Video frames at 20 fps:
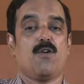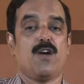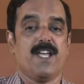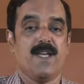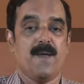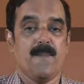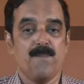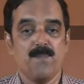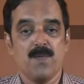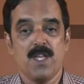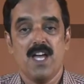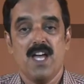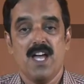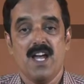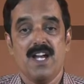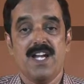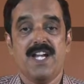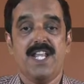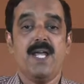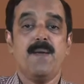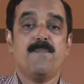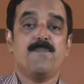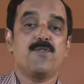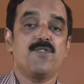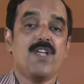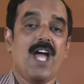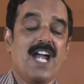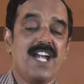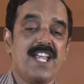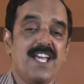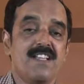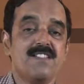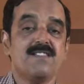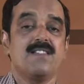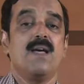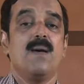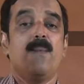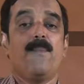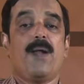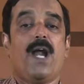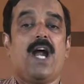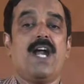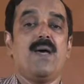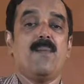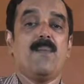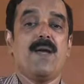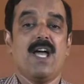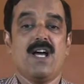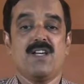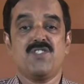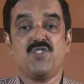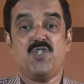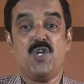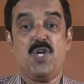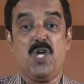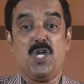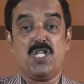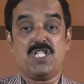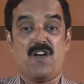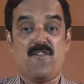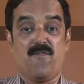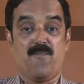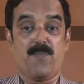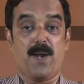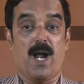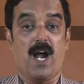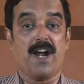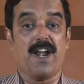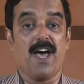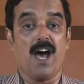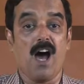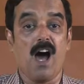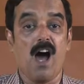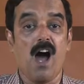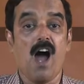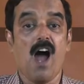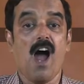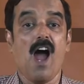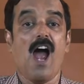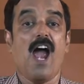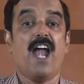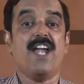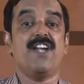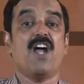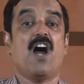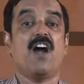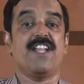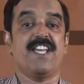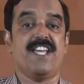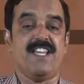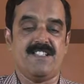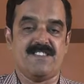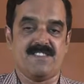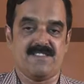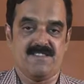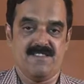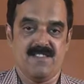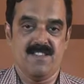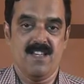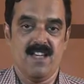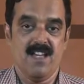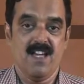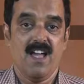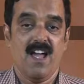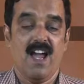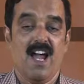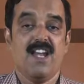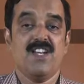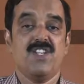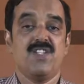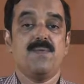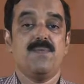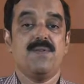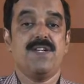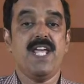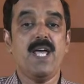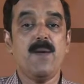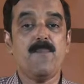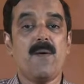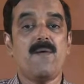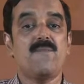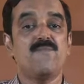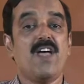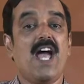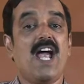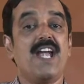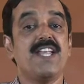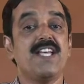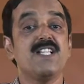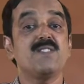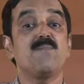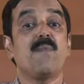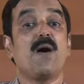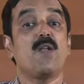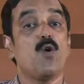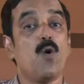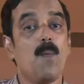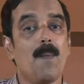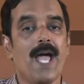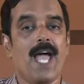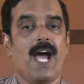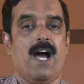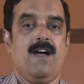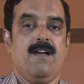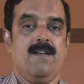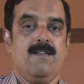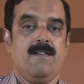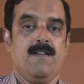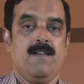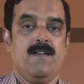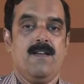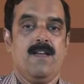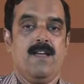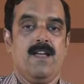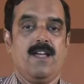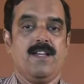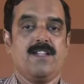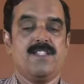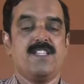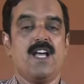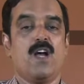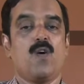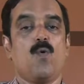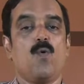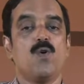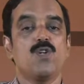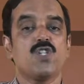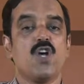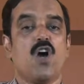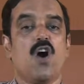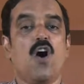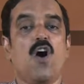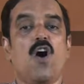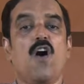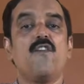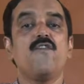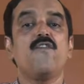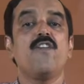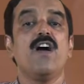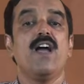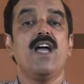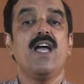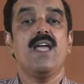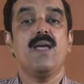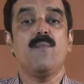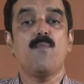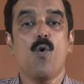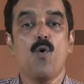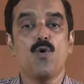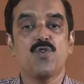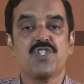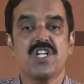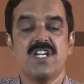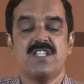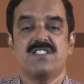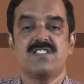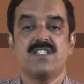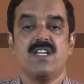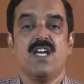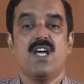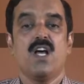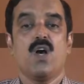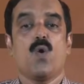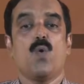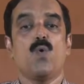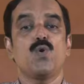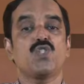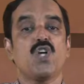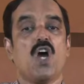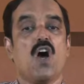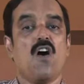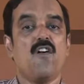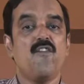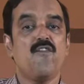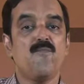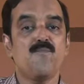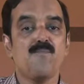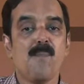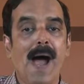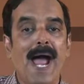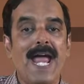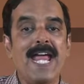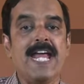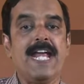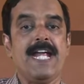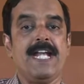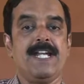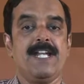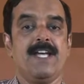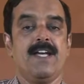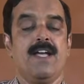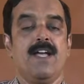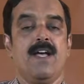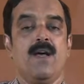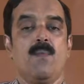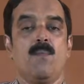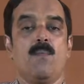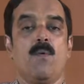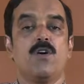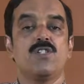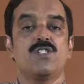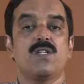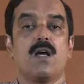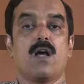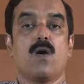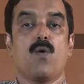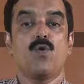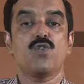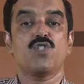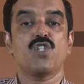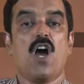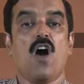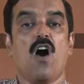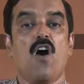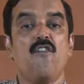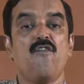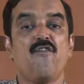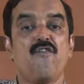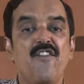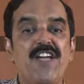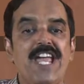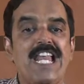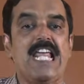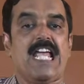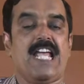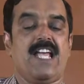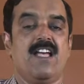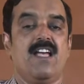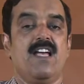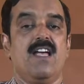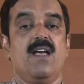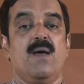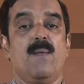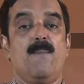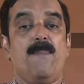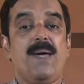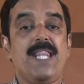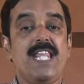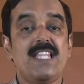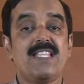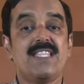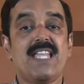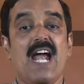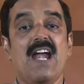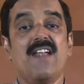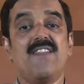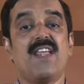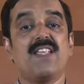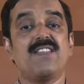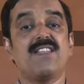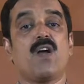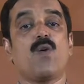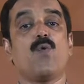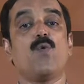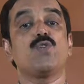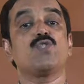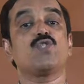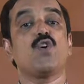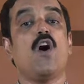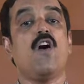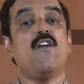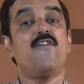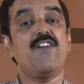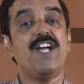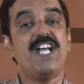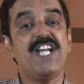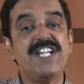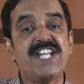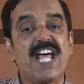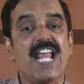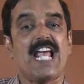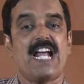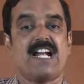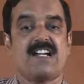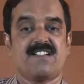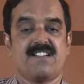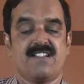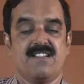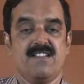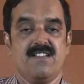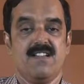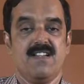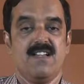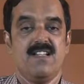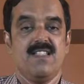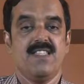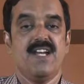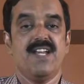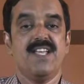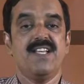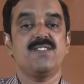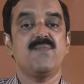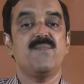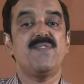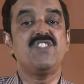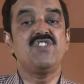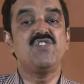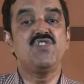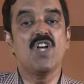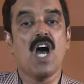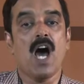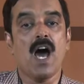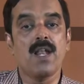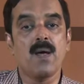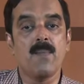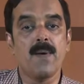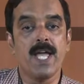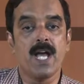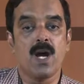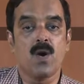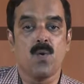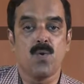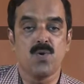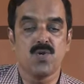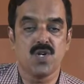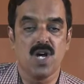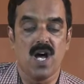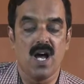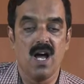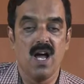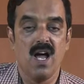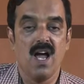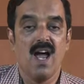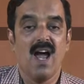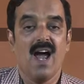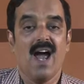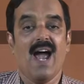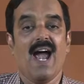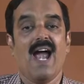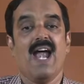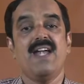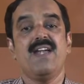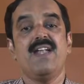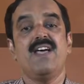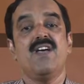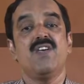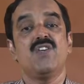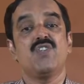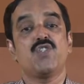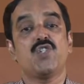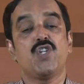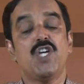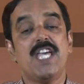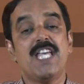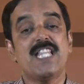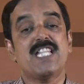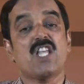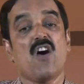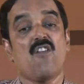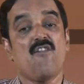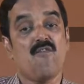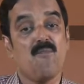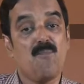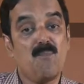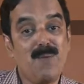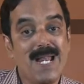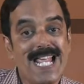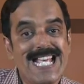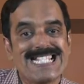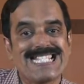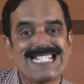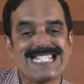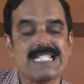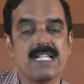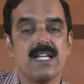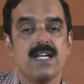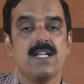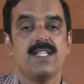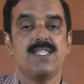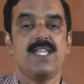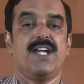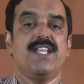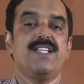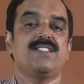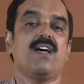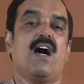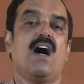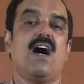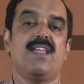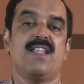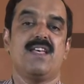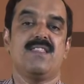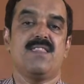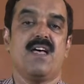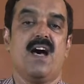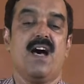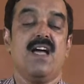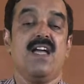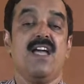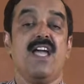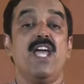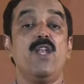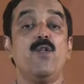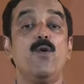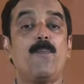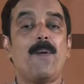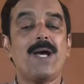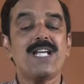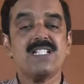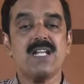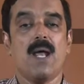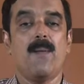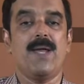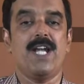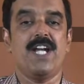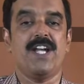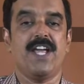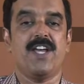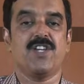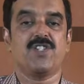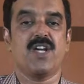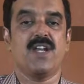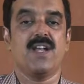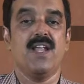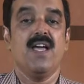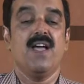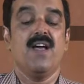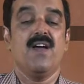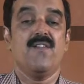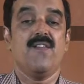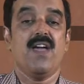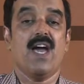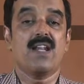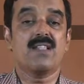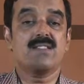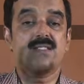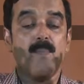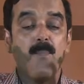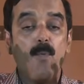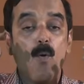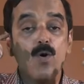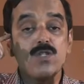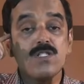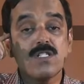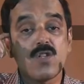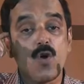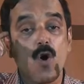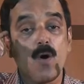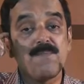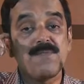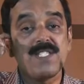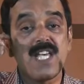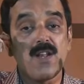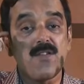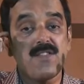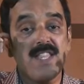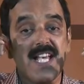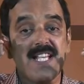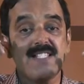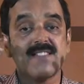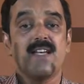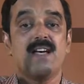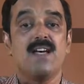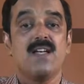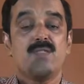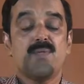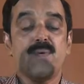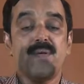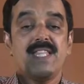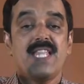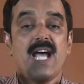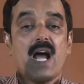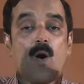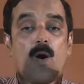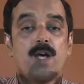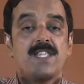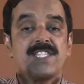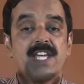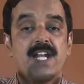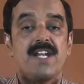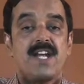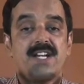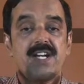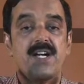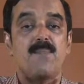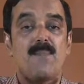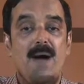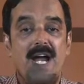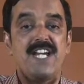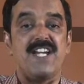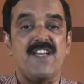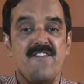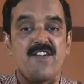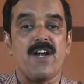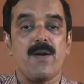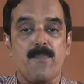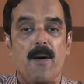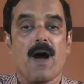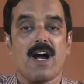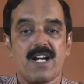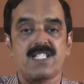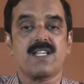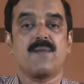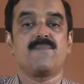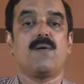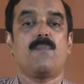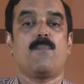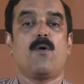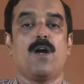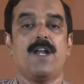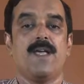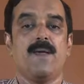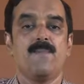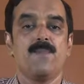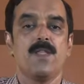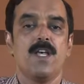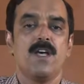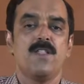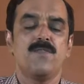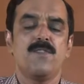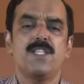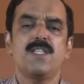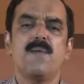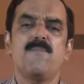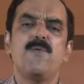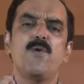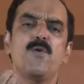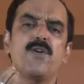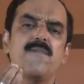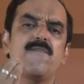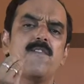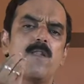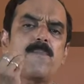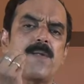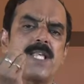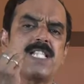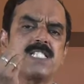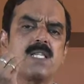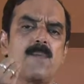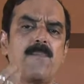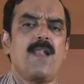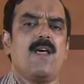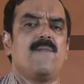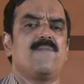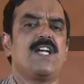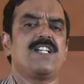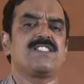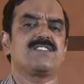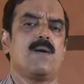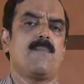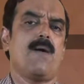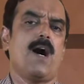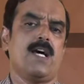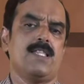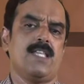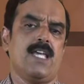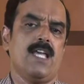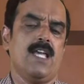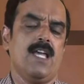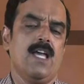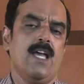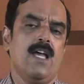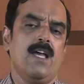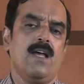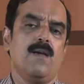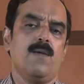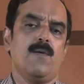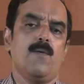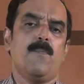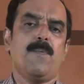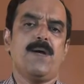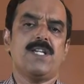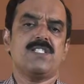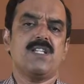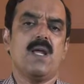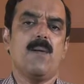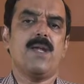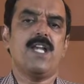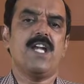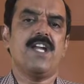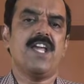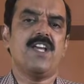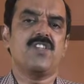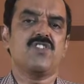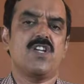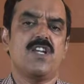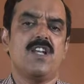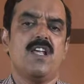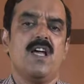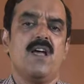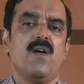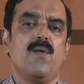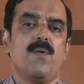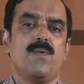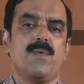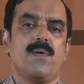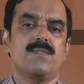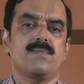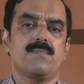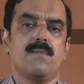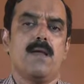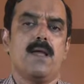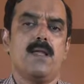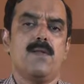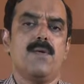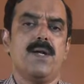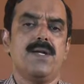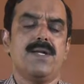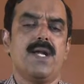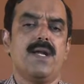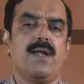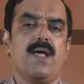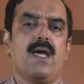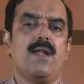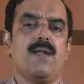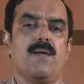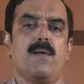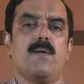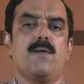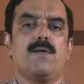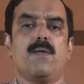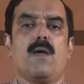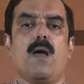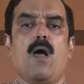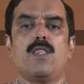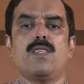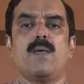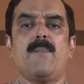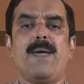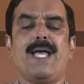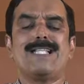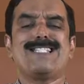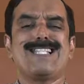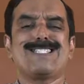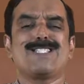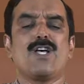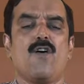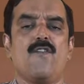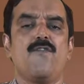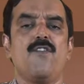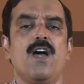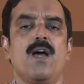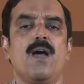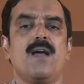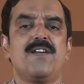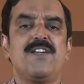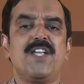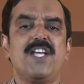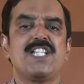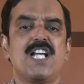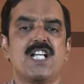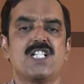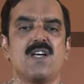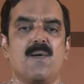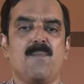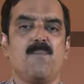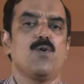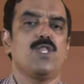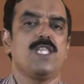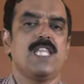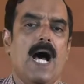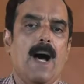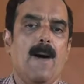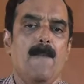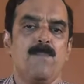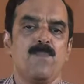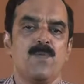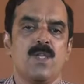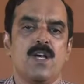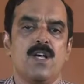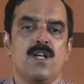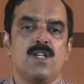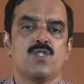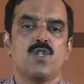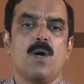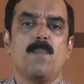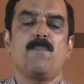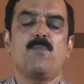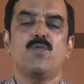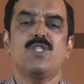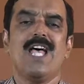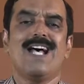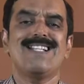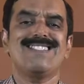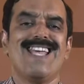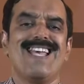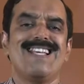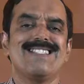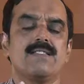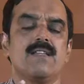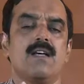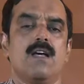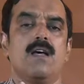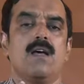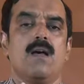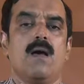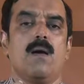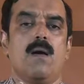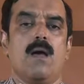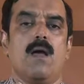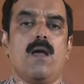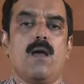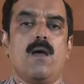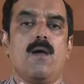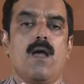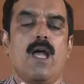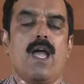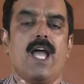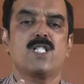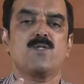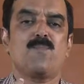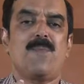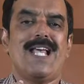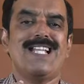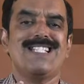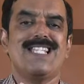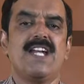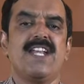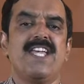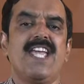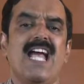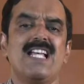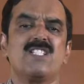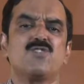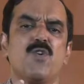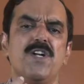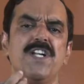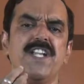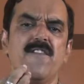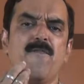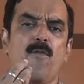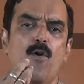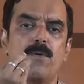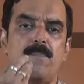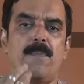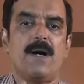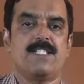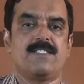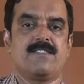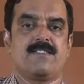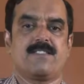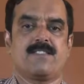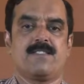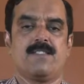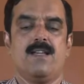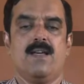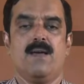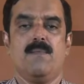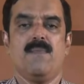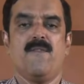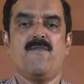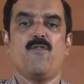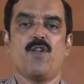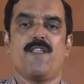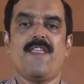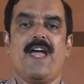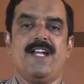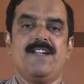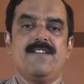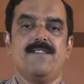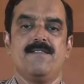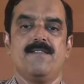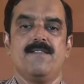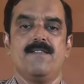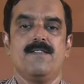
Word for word: body. Deep to that is pranamaya, sheath of prana and nadis and deep of that is manomaya. It is a kosha of motions, kosha of mind, kosha of feeling. Beneath that there is a kosha of intellect that is vijnanamaya kosha and sheath of bliss that is ananda. In vipassana meditation we are supposed to observe this with the concentrated mind different parts of the body. There is a beautiful principle of that samadhi. Vipassana meditation it was invented on the basis of teachings of Buddha. So, Buddha says uh, explains that he has 24 births before that